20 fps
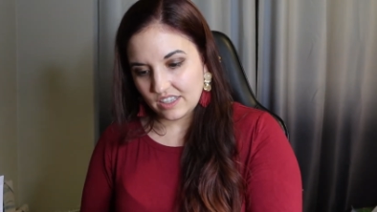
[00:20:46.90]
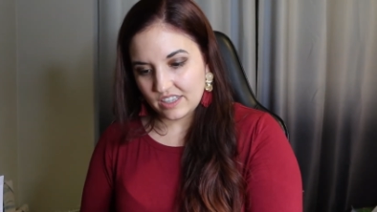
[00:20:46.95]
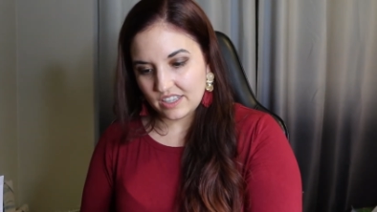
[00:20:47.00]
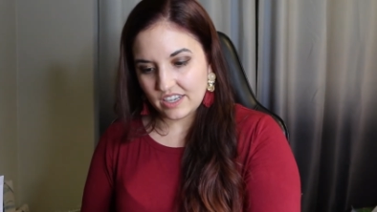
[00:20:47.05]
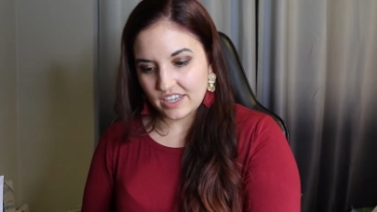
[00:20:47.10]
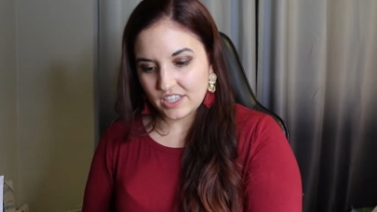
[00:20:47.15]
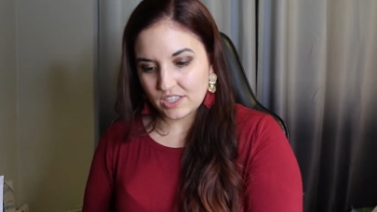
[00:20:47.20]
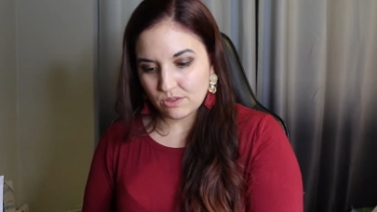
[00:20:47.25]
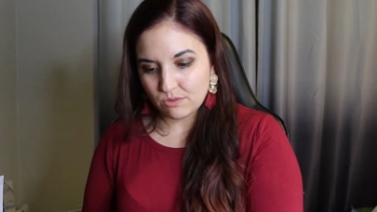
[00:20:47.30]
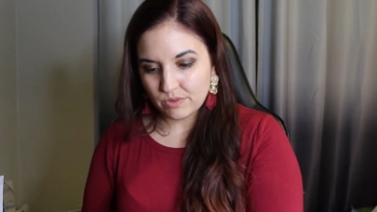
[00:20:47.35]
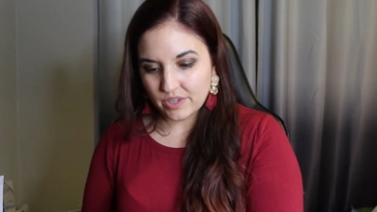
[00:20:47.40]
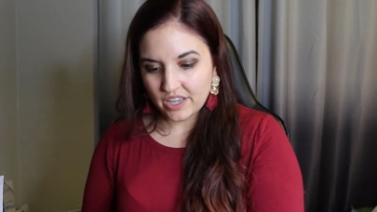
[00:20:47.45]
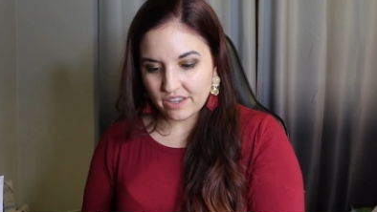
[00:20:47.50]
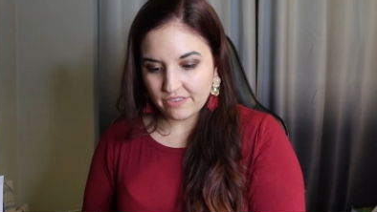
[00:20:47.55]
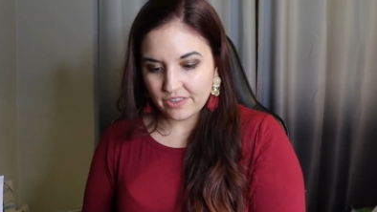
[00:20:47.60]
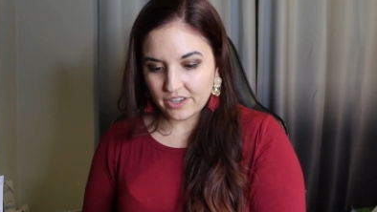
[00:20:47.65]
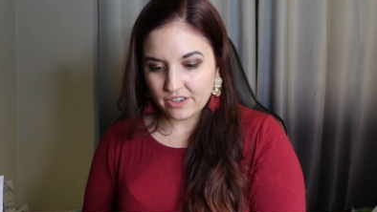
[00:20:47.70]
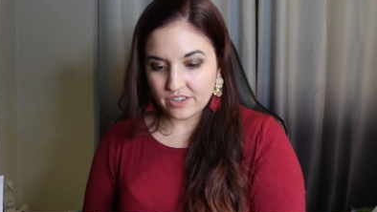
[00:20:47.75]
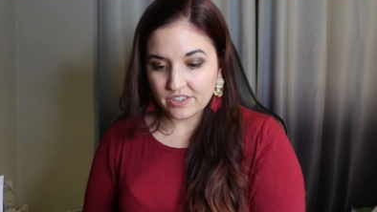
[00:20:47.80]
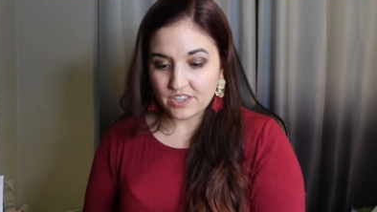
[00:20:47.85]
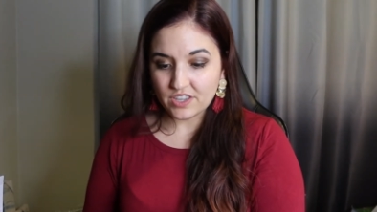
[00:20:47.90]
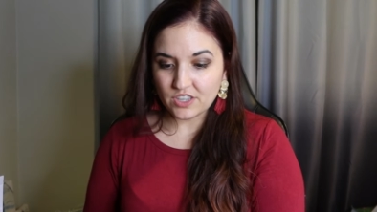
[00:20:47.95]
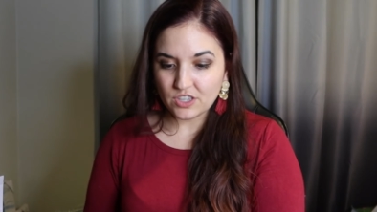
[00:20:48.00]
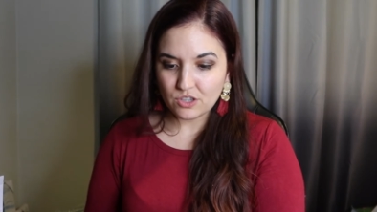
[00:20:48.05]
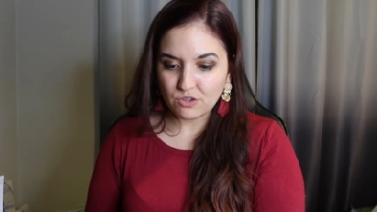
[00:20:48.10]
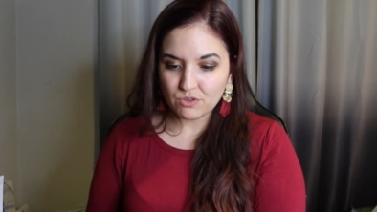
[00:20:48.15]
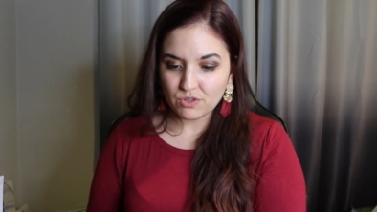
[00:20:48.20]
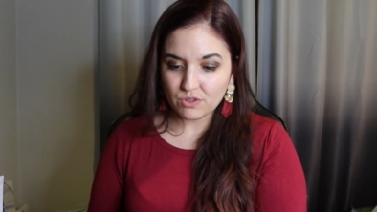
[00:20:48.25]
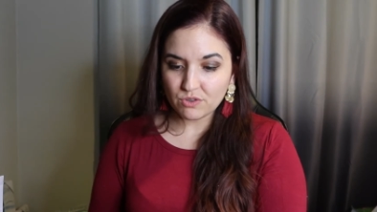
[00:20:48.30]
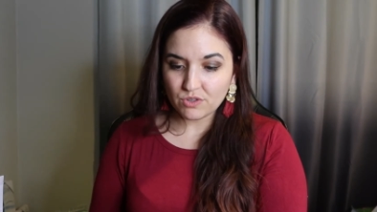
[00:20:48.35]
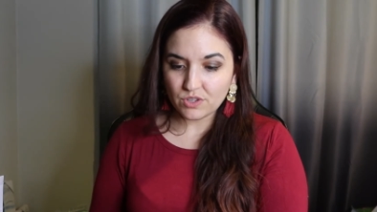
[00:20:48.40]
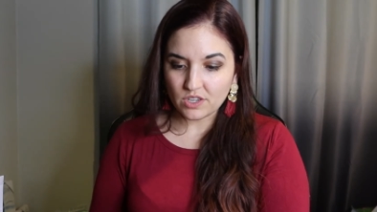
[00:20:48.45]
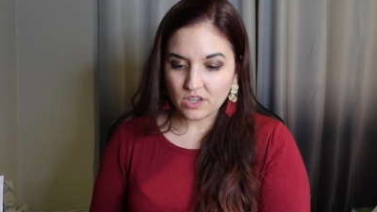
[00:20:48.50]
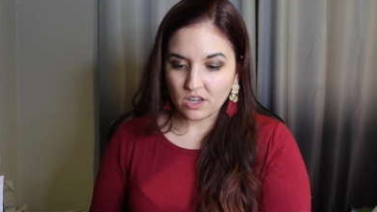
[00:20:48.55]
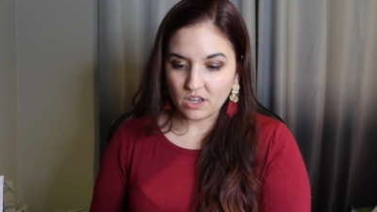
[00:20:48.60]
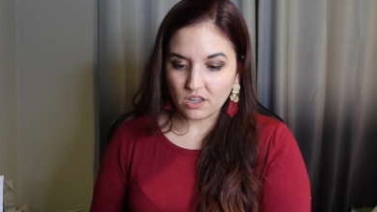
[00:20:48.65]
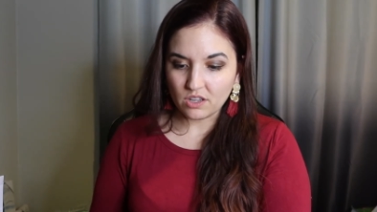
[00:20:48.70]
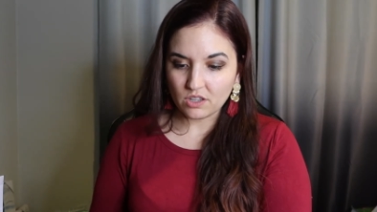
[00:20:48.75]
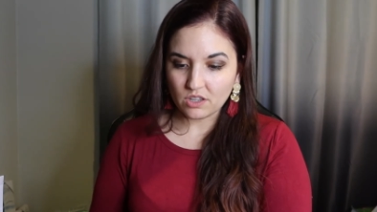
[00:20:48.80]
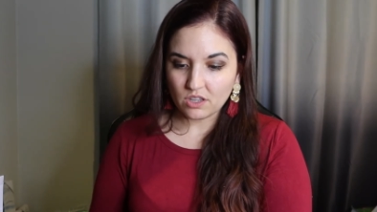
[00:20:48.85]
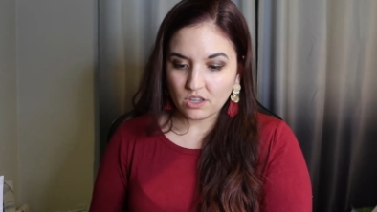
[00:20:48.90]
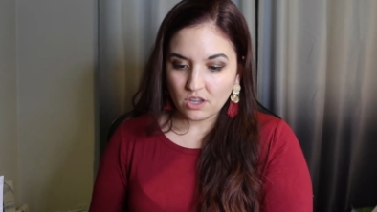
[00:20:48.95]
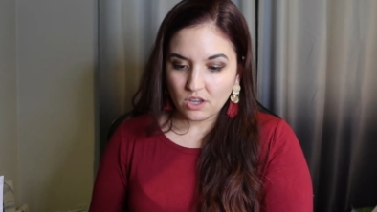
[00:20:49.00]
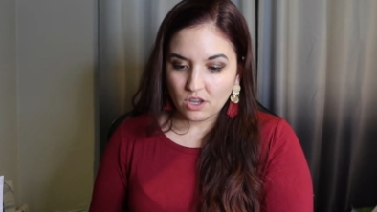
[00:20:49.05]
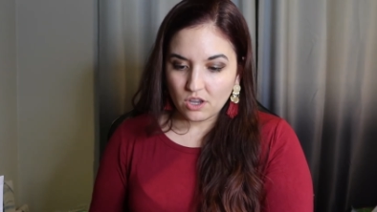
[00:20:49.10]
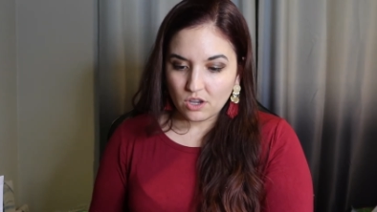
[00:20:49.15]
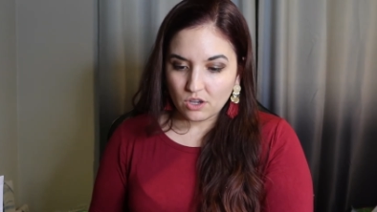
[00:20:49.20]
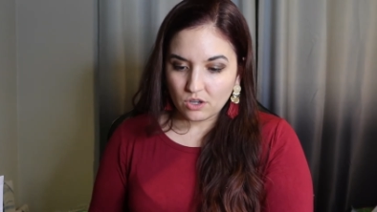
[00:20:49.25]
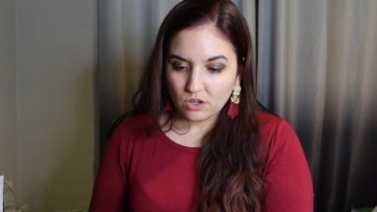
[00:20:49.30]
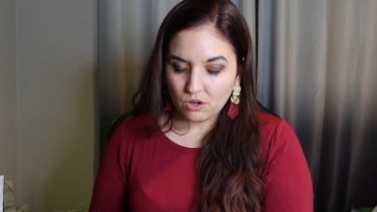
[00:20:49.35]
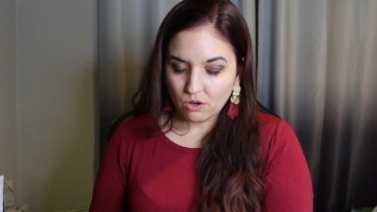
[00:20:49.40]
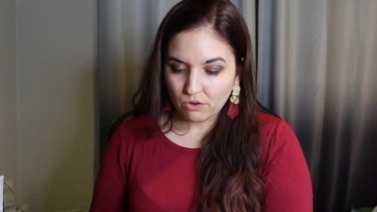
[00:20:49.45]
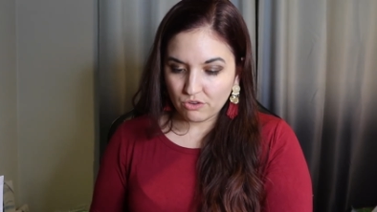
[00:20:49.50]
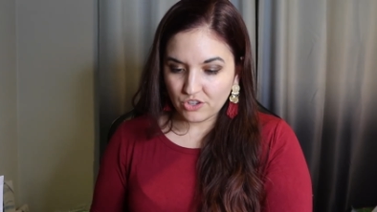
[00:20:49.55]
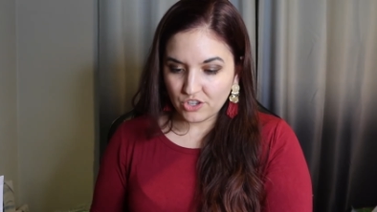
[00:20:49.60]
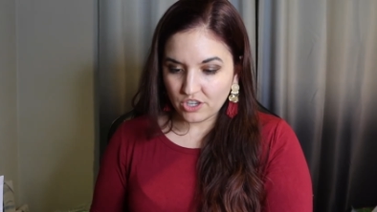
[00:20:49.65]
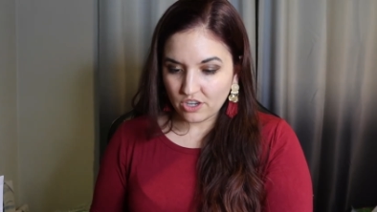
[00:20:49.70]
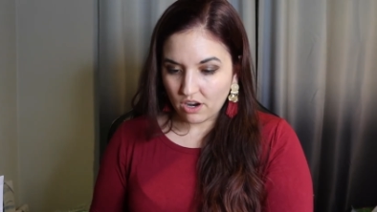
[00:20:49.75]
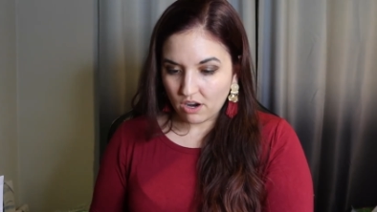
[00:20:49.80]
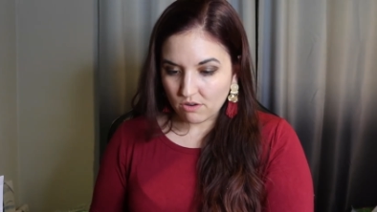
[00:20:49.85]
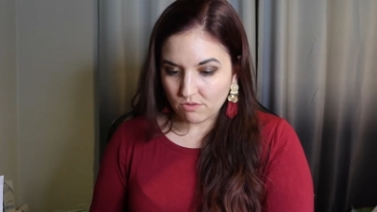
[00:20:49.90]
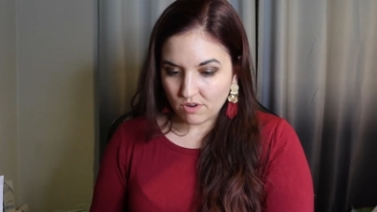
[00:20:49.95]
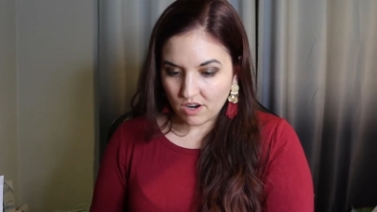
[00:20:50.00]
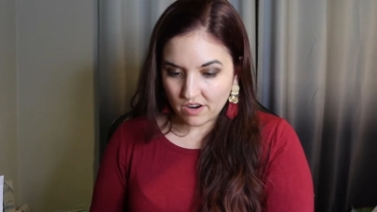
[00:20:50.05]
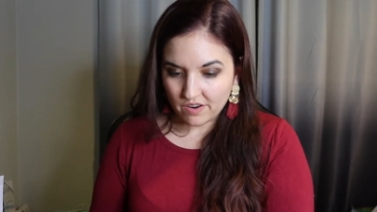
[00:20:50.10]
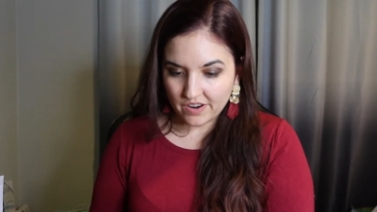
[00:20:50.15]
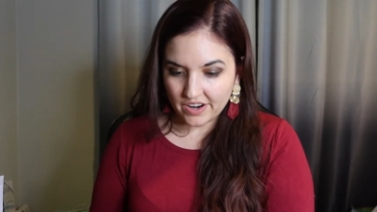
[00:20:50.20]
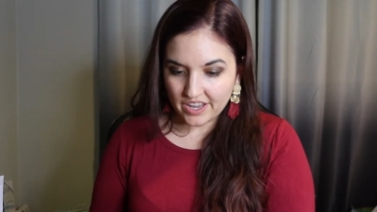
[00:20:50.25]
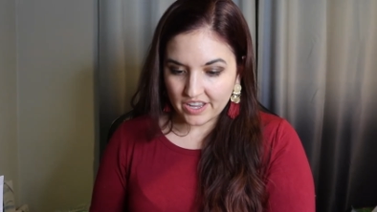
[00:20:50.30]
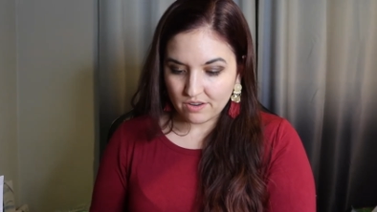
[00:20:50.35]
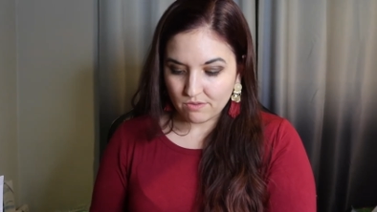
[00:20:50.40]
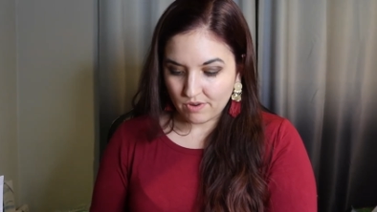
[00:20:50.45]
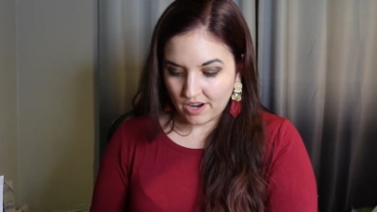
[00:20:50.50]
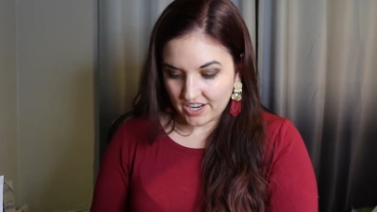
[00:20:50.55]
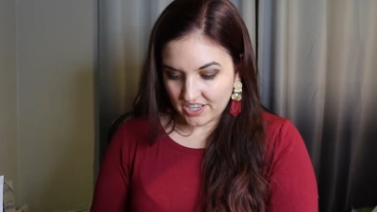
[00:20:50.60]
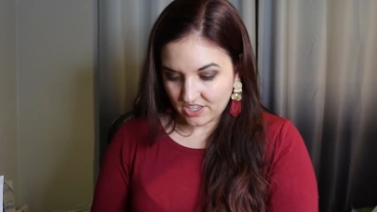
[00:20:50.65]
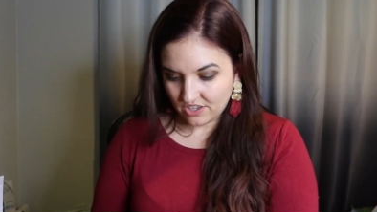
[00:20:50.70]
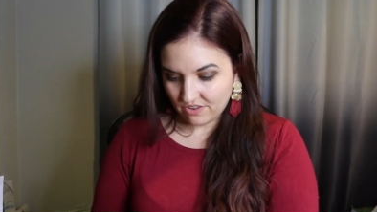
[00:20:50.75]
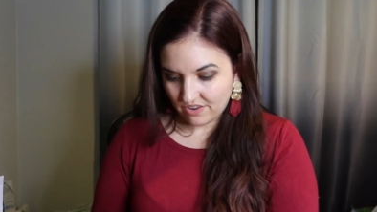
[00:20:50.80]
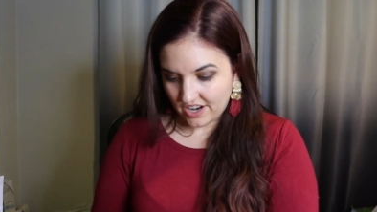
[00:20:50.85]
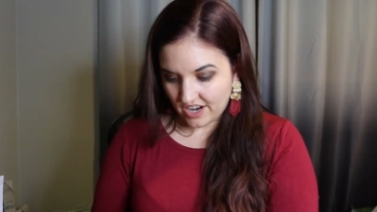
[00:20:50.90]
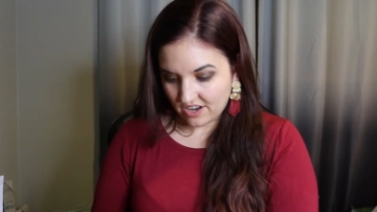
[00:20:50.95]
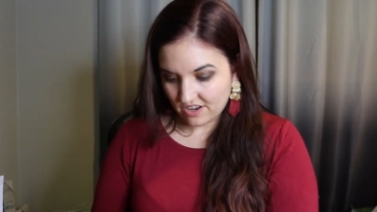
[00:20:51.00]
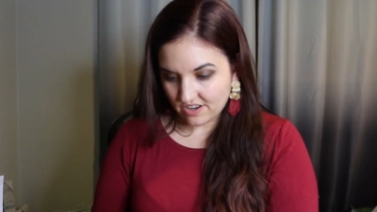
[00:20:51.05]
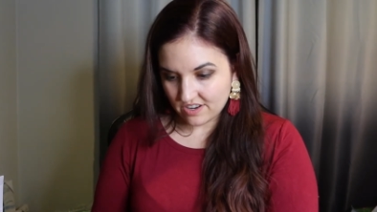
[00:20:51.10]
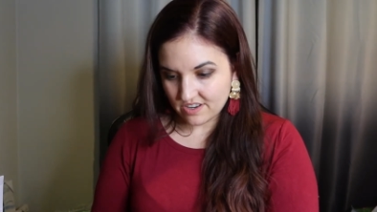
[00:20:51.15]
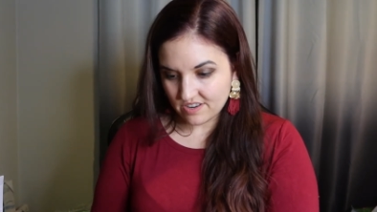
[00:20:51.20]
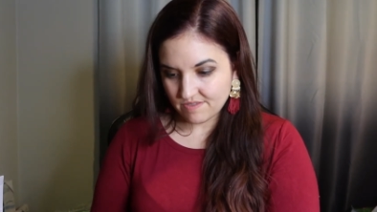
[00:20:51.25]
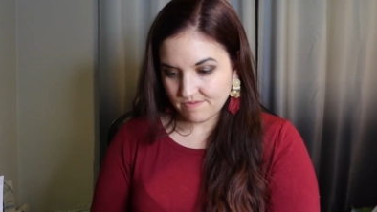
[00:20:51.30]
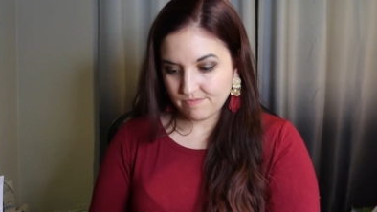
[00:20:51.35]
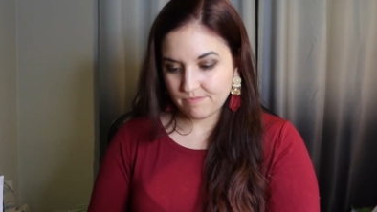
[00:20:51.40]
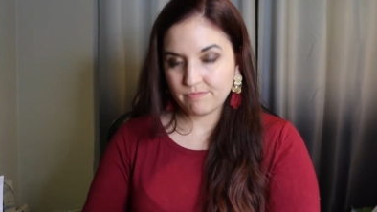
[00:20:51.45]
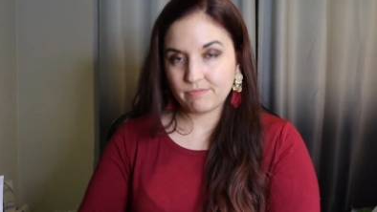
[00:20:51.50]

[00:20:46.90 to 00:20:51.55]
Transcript: the next one we have here is this yuzu salt koji arare rice cracker.